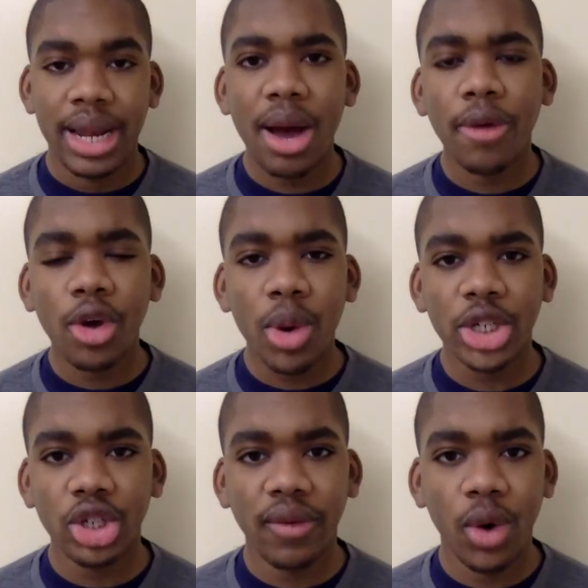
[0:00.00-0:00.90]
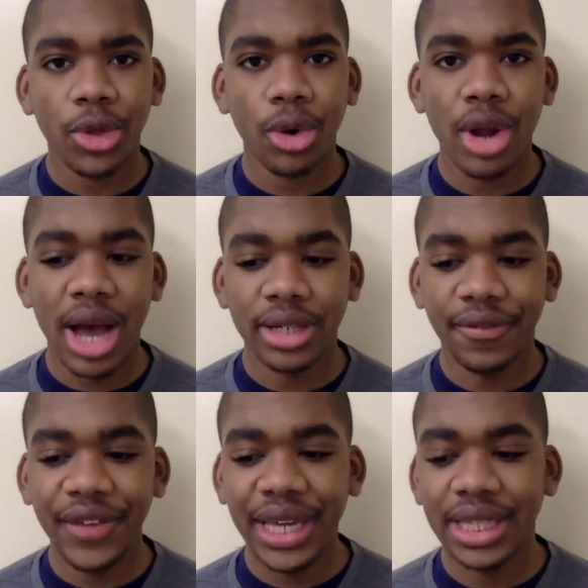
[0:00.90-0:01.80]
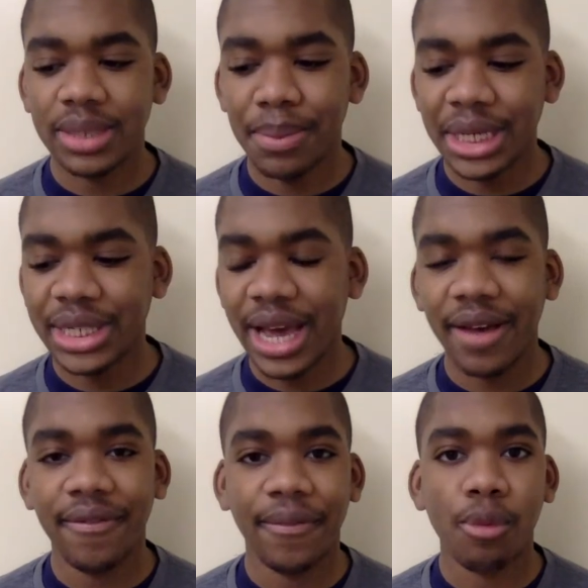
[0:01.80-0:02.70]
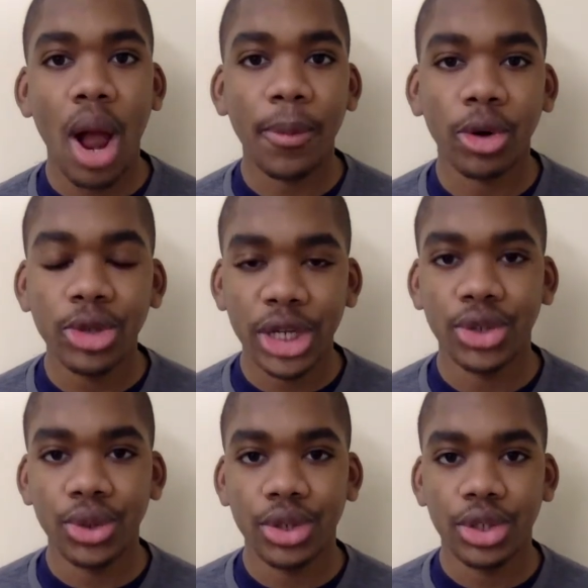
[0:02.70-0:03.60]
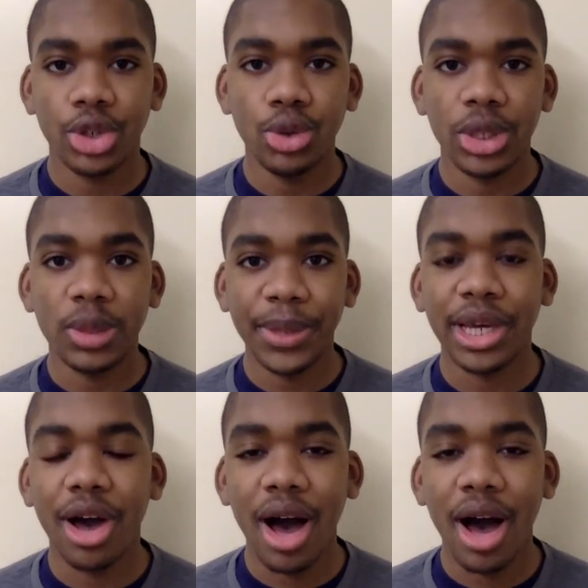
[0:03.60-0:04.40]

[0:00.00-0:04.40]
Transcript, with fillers: Now, on the question of whether or not vegans must have proper credentials to speak